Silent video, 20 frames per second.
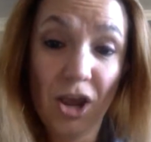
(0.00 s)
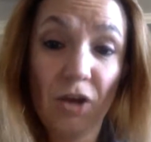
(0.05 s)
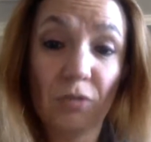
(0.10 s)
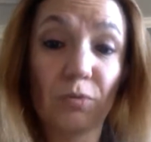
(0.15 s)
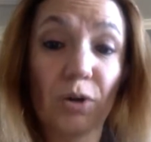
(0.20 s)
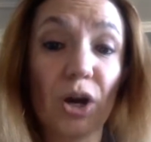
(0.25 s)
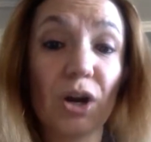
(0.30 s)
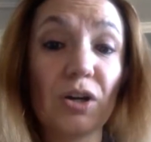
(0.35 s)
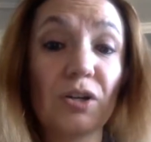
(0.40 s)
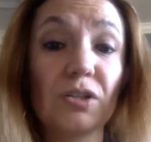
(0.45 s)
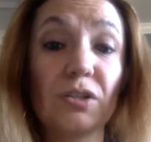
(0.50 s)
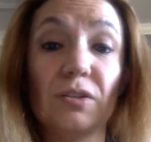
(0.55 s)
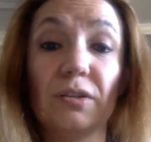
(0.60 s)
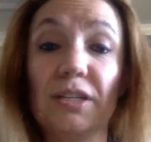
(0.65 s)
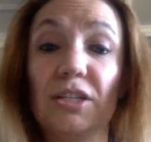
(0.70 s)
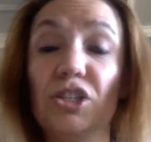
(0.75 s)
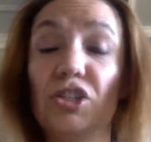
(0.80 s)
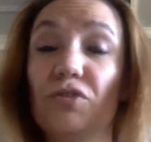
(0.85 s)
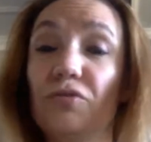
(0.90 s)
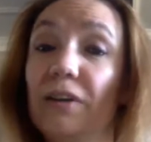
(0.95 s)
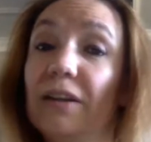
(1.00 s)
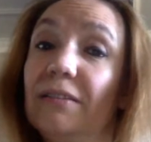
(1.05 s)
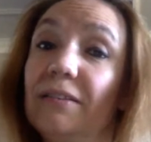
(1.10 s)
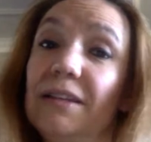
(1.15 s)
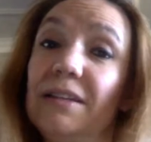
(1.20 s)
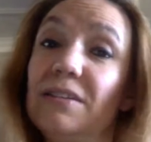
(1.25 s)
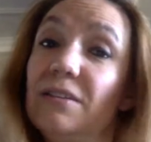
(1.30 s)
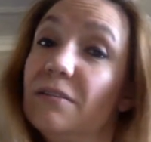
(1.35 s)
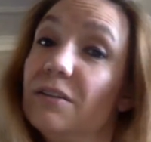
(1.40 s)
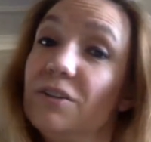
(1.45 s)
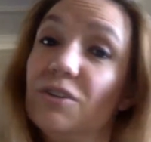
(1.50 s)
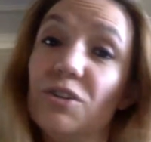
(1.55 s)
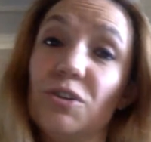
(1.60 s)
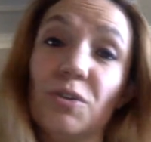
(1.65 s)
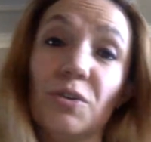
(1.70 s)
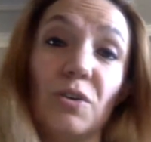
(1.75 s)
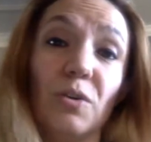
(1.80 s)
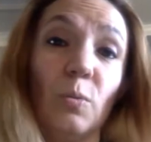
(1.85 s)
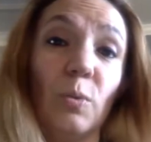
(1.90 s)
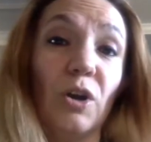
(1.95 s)
Rehearsal is strictly to
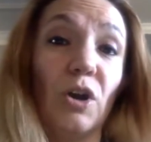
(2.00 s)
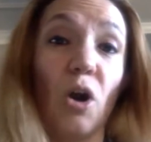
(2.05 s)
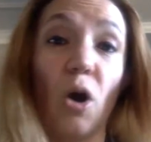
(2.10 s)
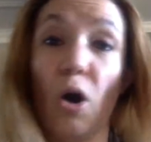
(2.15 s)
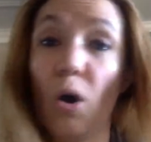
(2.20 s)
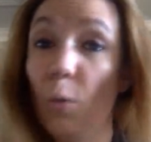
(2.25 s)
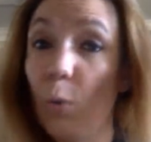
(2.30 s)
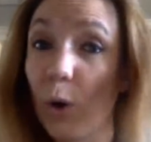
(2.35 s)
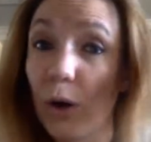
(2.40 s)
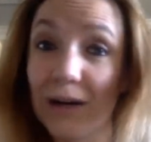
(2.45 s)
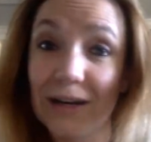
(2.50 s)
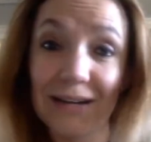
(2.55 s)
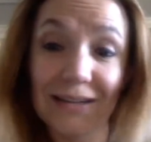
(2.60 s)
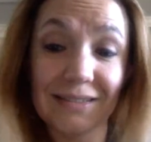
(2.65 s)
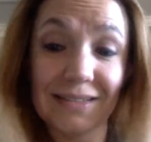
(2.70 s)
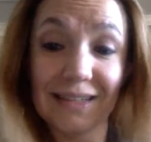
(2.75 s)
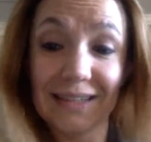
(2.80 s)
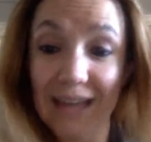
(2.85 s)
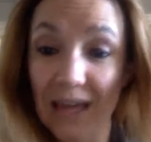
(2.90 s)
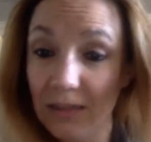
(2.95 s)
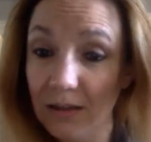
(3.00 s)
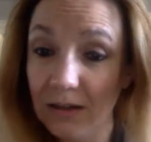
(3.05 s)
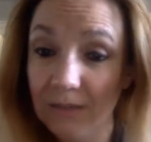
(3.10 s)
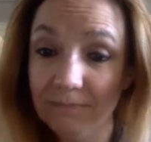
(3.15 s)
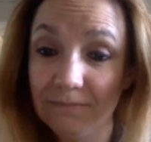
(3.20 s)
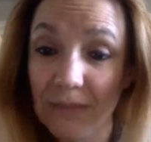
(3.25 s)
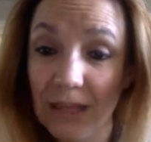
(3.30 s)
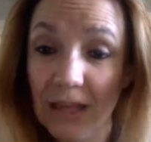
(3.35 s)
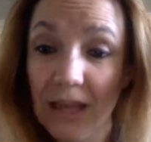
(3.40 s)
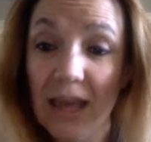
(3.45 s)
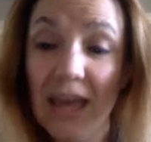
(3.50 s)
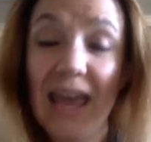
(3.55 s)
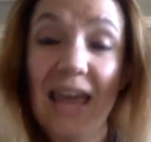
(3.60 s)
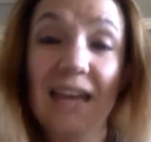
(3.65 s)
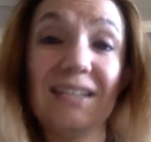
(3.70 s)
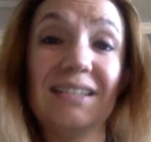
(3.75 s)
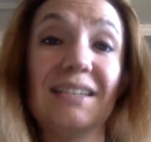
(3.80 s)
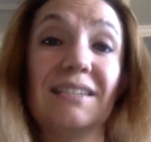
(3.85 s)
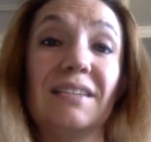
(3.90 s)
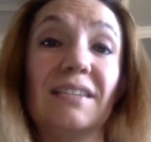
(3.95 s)
ensure we're all working together
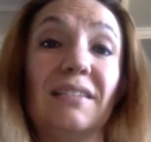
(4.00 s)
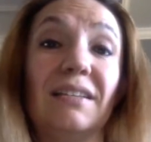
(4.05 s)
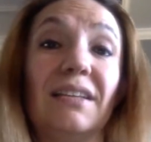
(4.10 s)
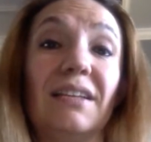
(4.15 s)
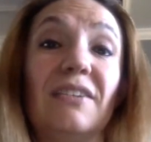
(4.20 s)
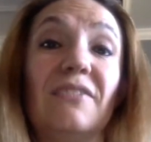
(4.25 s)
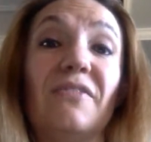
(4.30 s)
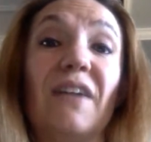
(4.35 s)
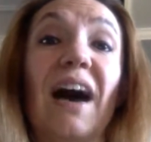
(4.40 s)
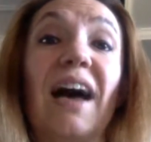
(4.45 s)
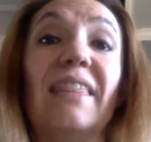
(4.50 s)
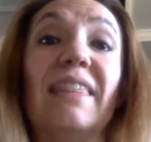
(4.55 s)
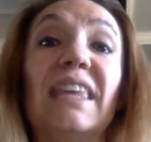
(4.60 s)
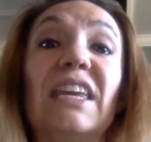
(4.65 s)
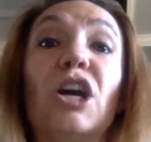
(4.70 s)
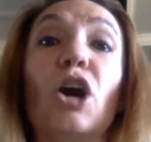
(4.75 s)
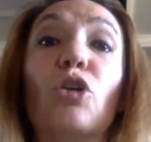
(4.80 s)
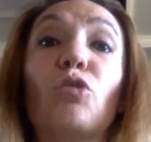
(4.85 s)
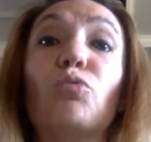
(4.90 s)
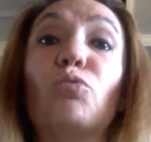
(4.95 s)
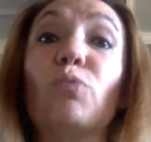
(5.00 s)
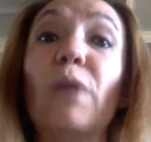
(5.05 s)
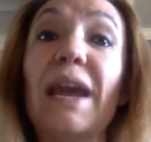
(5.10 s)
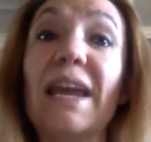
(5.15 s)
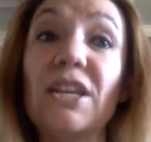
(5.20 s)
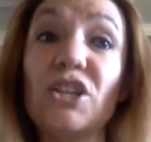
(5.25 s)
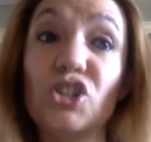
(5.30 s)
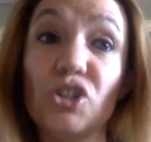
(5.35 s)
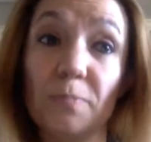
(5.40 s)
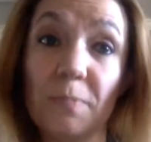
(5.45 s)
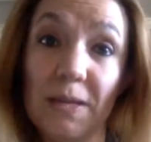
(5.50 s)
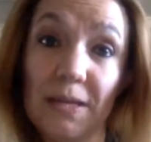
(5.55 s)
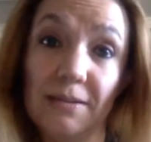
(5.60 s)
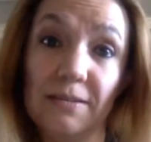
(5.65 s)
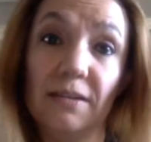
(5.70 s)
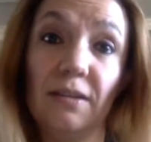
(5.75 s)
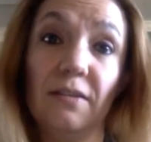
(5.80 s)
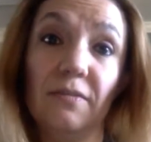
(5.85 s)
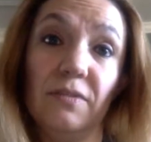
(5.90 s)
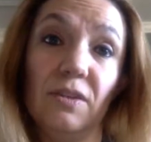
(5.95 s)
and to solidify the
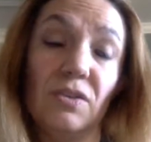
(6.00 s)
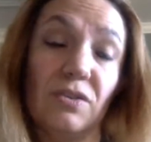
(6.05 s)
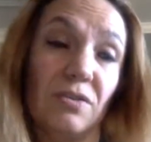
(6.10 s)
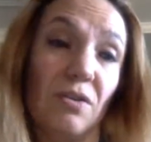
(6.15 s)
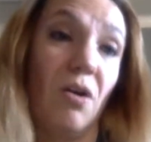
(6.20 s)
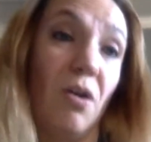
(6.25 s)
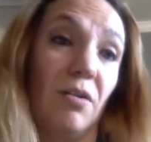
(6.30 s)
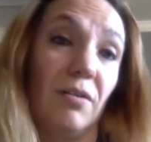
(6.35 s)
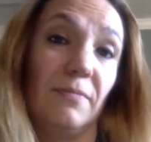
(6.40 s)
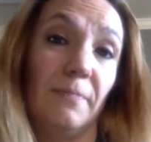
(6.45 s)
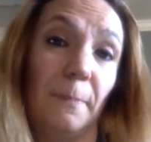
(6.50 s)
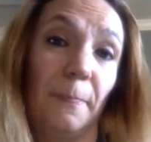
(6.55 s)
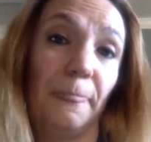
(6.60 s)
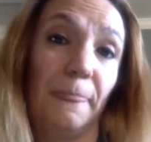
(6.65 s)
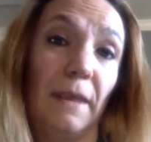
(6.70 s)
arrangement of the song,